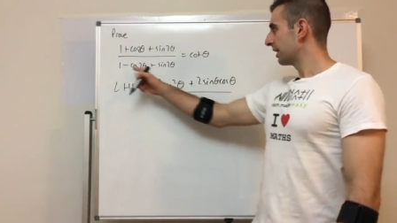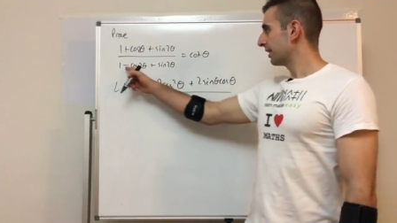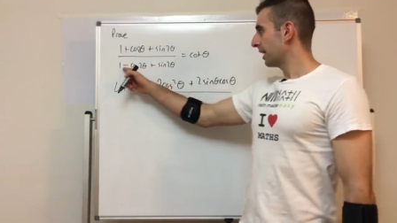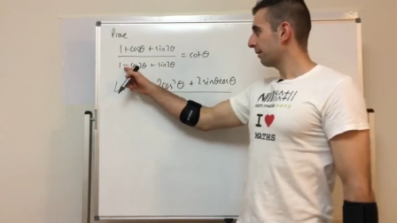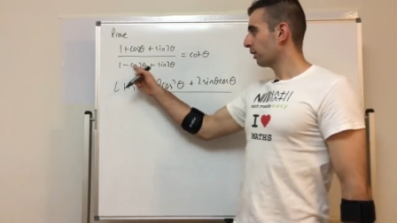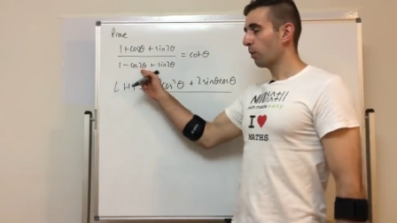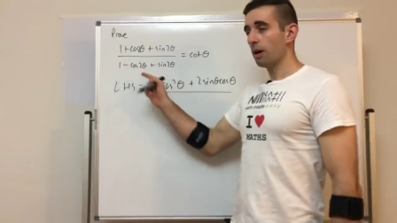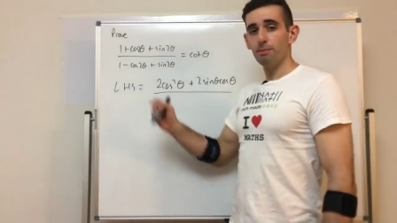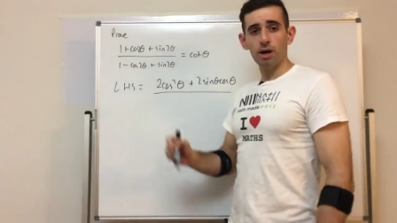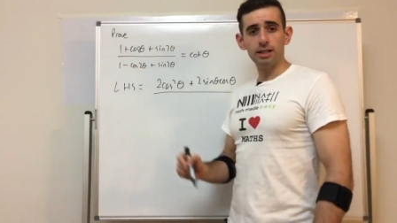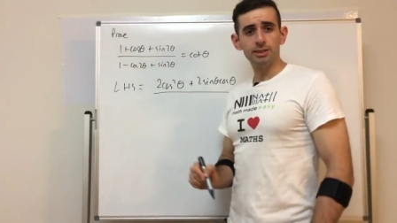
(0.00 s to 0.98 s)
Now we've got
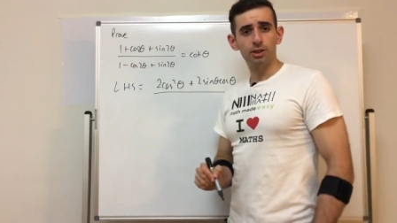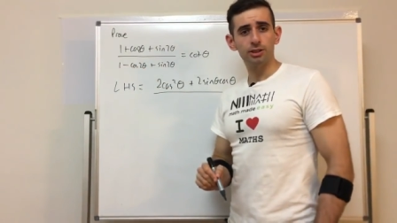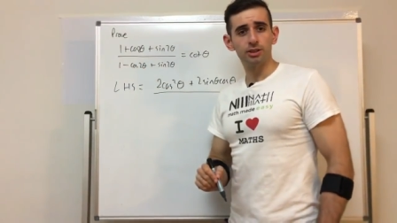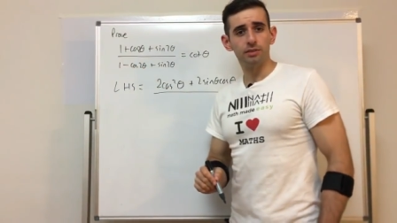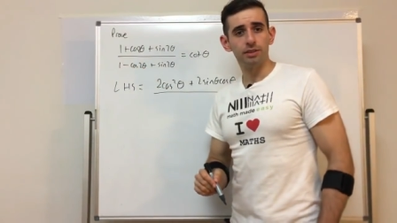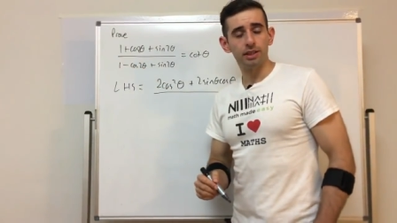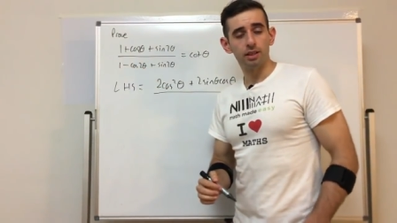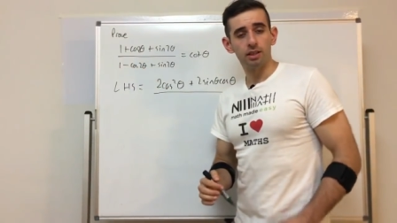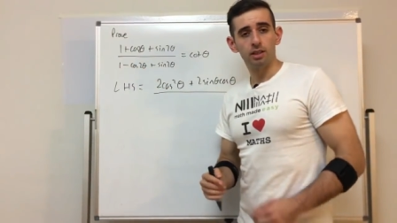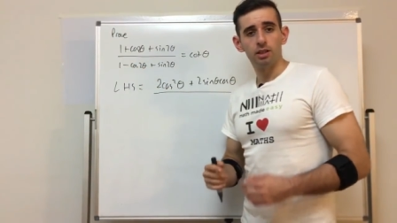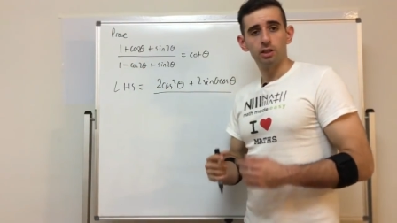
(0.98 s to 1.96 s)
1 minus cos 2
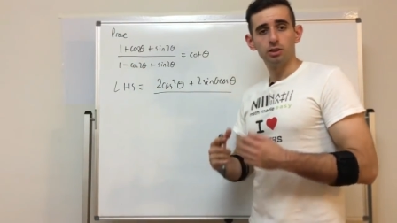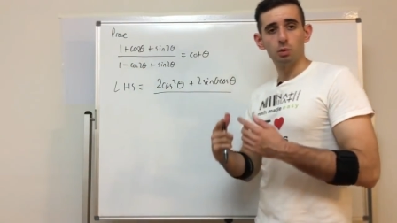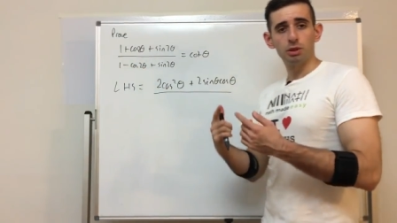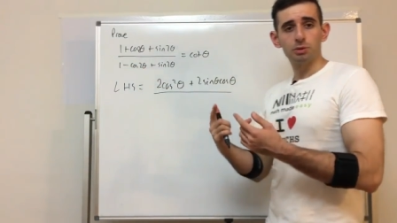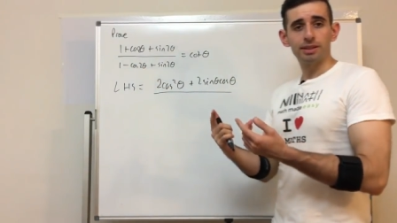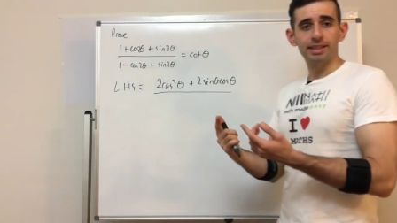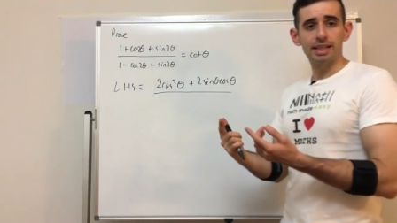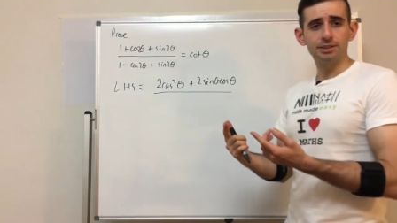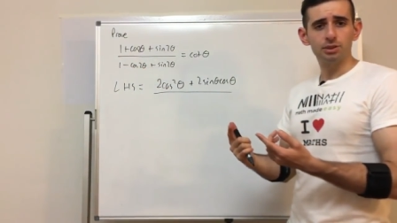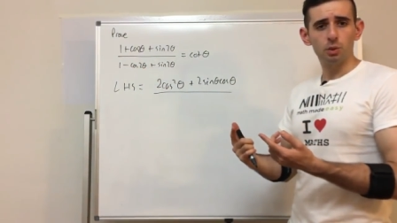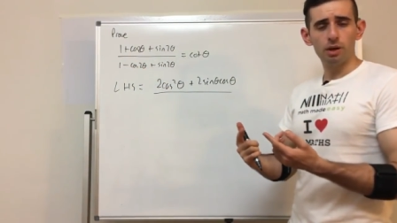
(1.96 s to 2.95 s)
theta. So which one
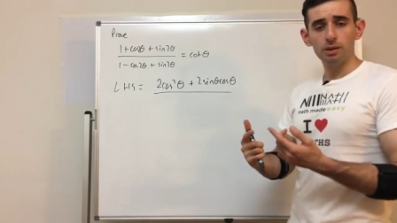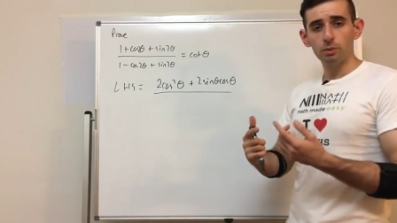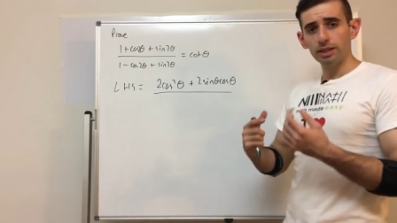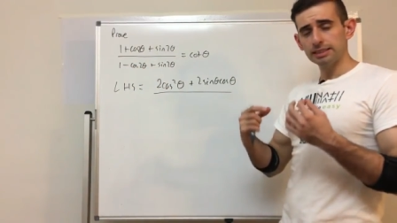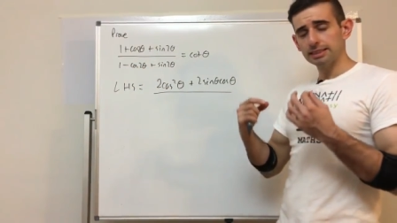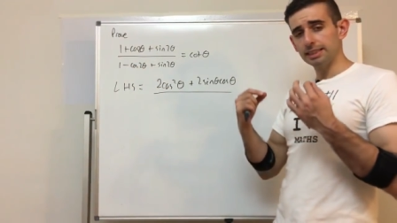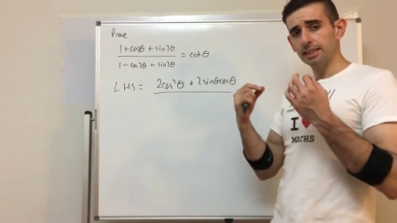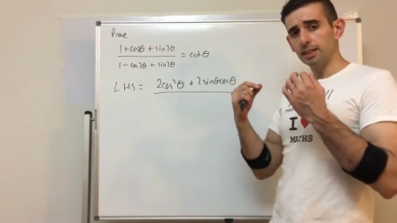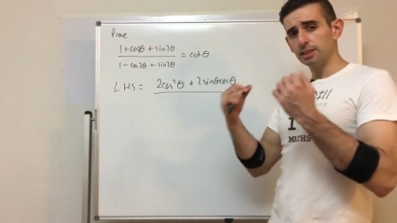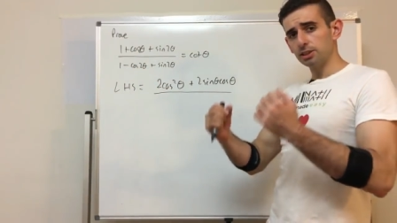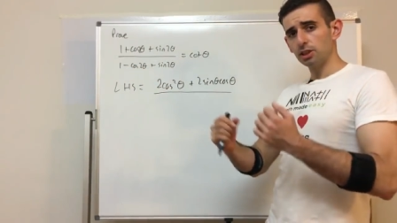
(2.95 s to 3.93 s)
cancels the 1? Well, that's
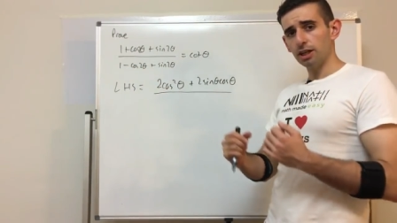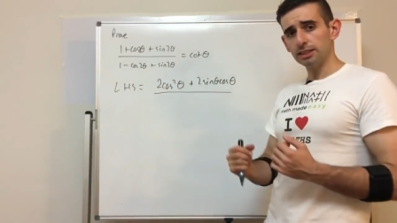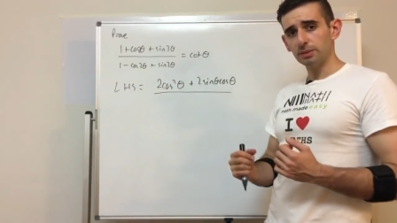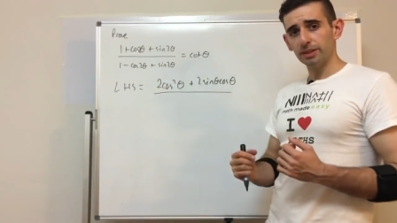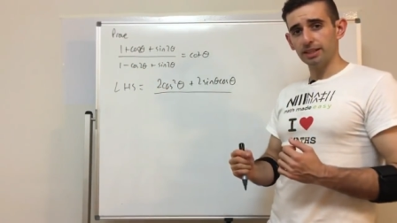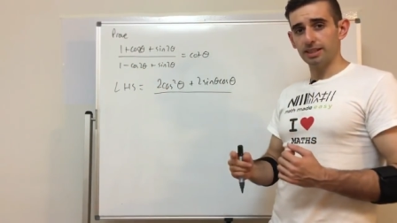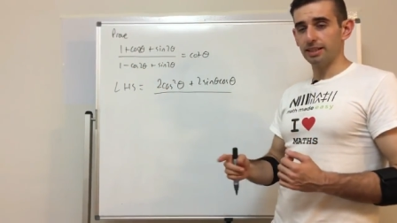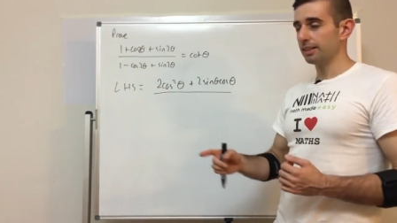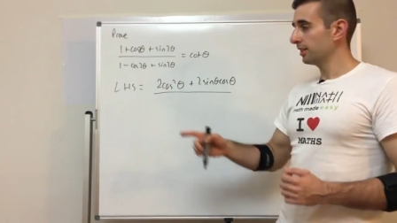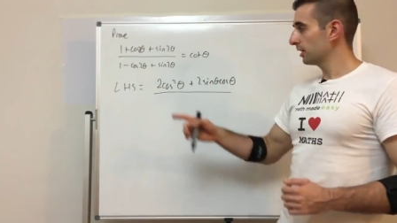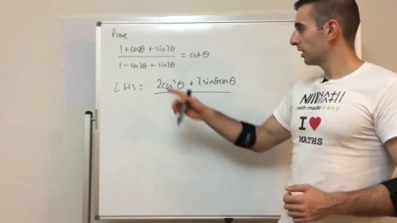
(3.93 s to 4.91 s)
the sine squared
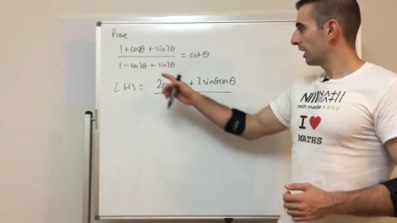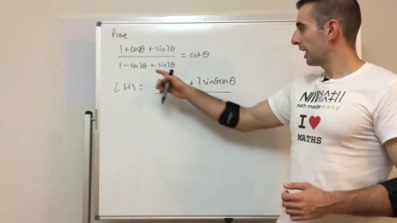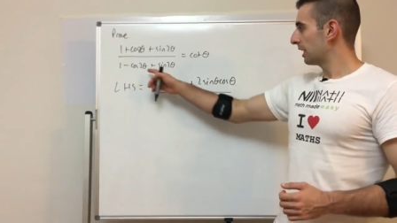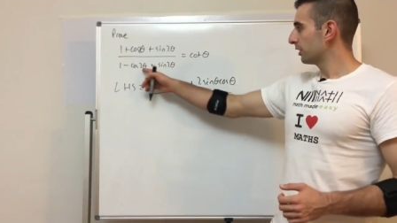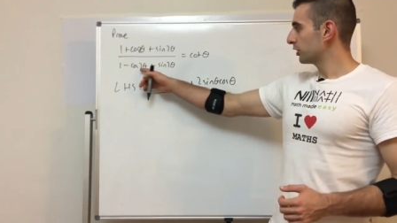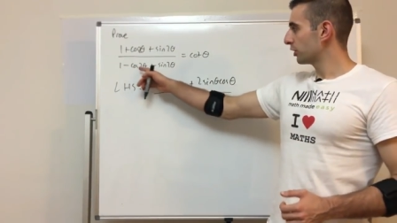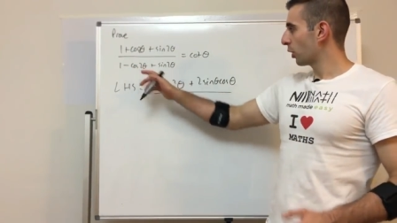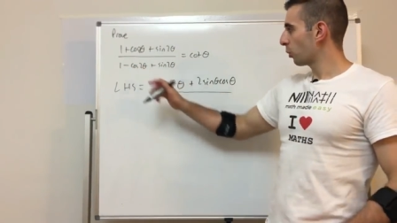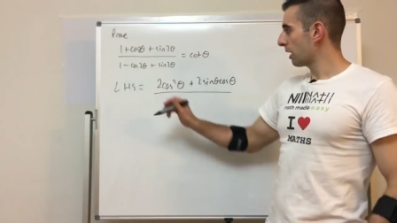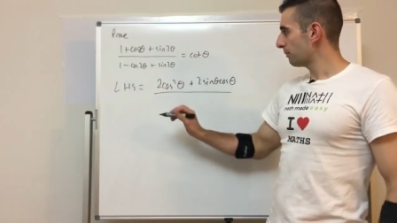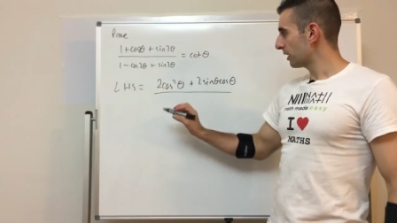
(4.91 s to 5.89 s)
identity, and you should
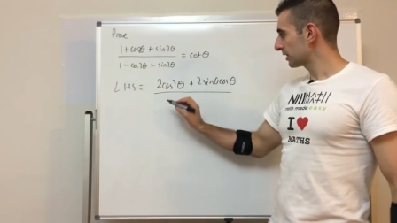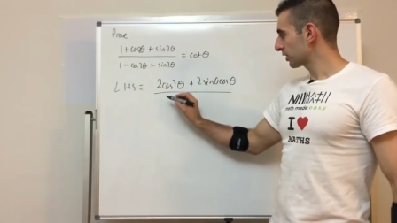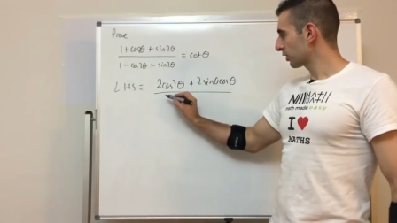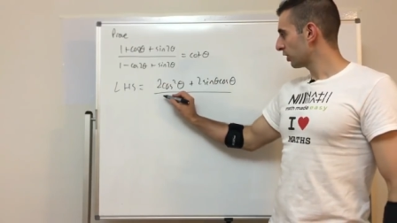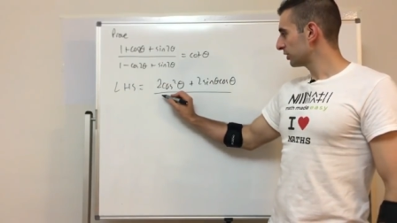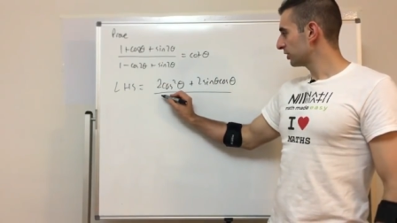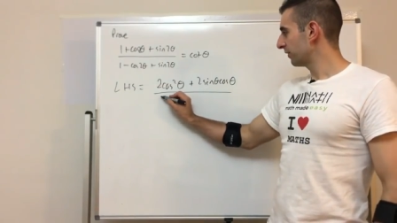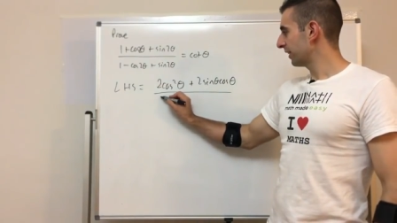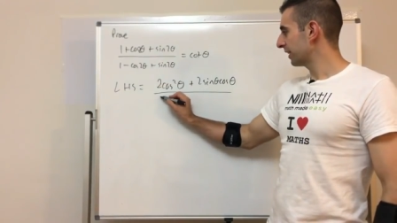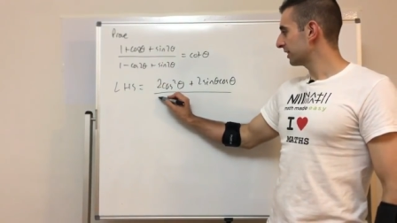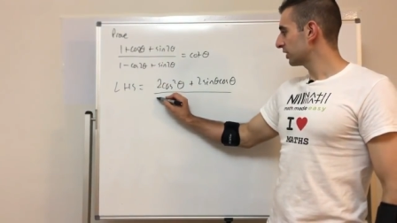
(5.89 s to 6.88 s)
know 1 minus cos 2
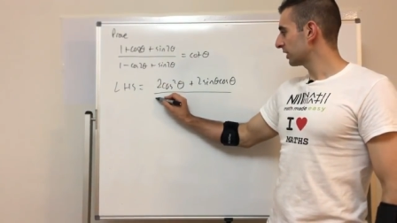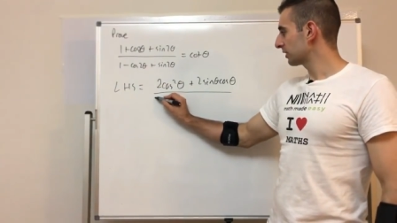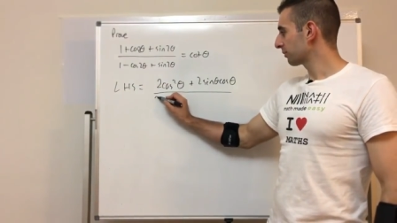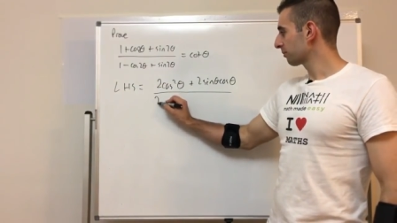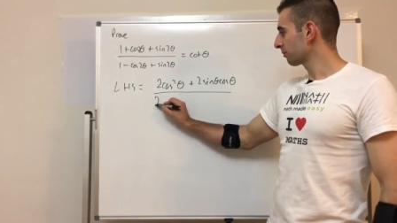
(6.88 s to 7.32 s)
theta is just